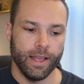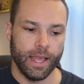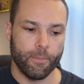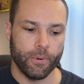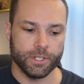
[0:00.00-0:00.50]

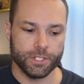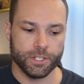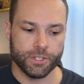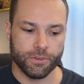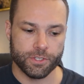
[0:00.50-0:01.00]
It
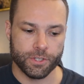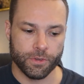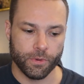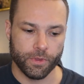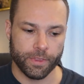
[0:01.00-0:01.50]
pushes you
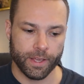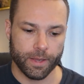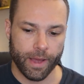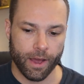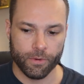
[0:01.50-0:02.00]
to think
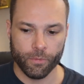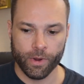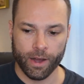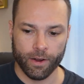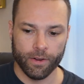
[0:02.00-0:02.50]
about,
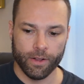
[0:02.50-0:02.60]
well,